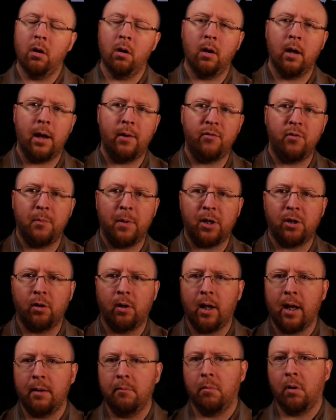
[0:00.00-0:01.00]
I have special
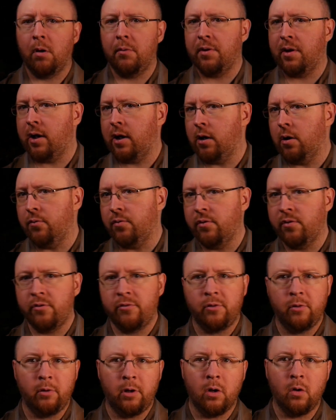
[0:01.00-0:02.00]
light bulbs that I use in the
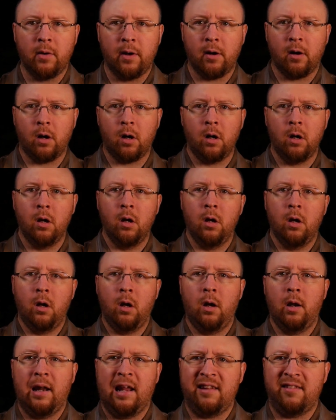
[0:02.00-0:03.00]
studio that are
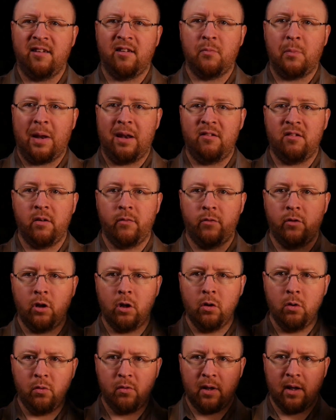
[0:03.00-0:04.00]
less expensive to
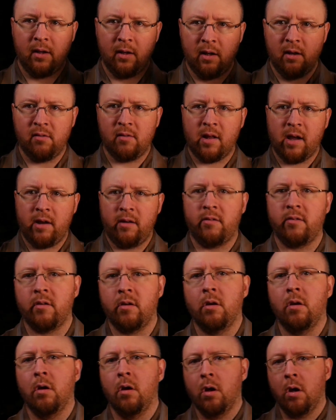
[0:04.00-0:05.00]
use than these lights.
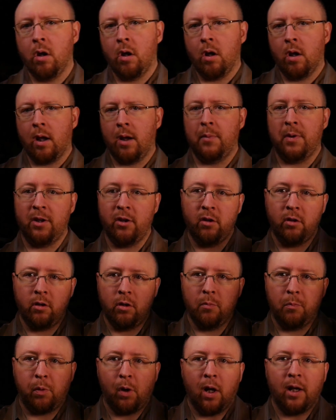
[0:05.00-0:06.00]
I mean,
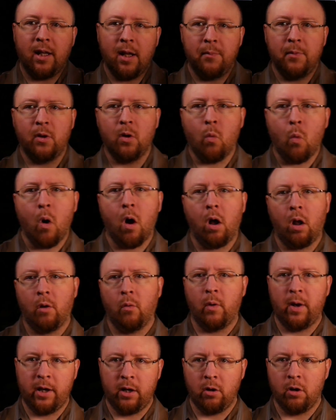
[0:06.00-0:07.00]
you plug them in the wall
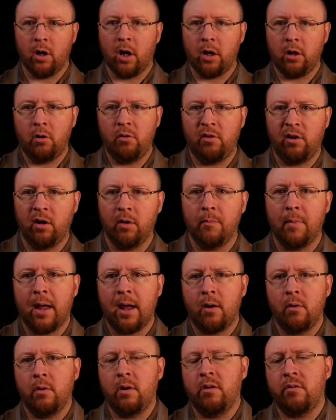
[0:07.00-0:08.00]
when you're not using the
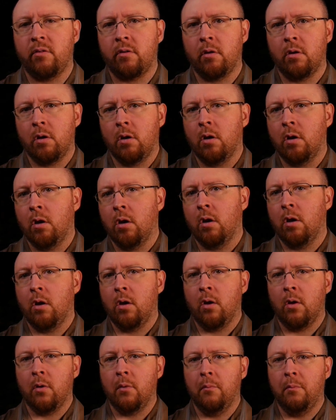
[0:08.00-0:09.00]
batteries.
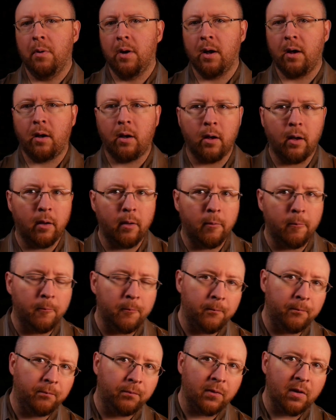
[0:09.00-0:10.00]
But
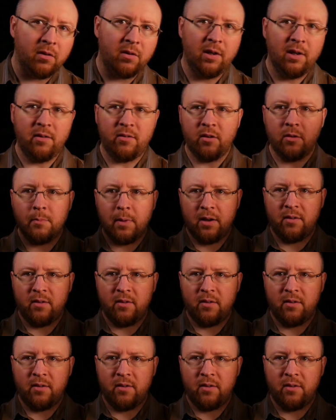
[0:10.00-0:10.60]
see, this is my.